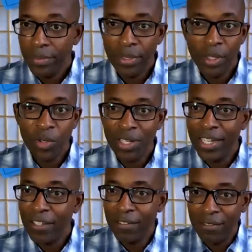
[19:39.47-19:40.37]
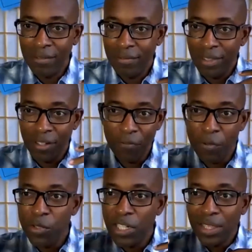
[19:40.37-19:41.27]
don't like their
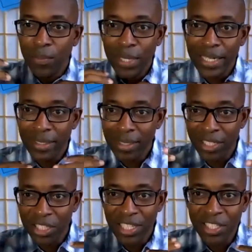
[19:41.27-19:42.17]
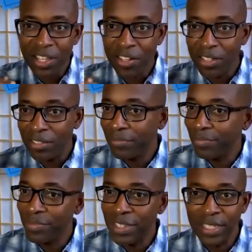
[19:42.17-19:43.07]
foods on the plate touching each other.
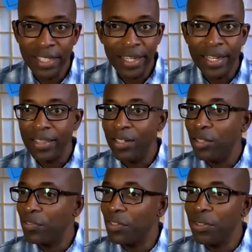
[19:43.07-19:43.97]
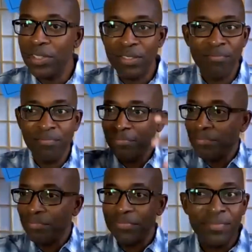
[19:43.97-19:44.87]
And you got those folks,
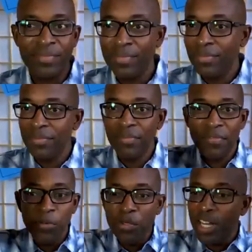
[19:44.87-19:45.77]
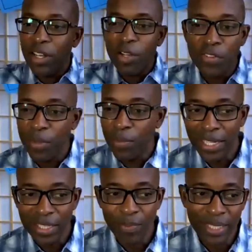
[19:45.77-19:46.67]
food's all over the
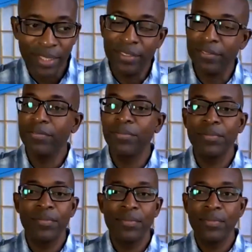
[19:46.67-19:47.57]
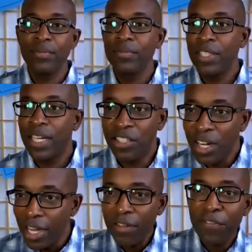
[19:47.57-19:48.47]
place mixing. You got your
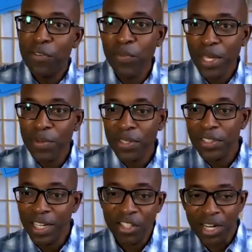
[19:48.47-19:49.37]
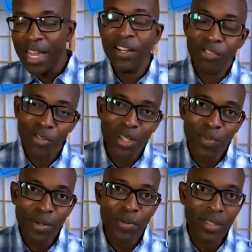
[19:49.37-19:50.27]
iPhone people, you got your Android
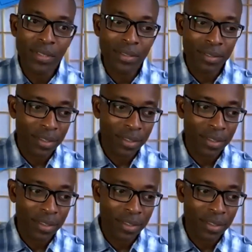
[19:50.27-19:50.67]
people.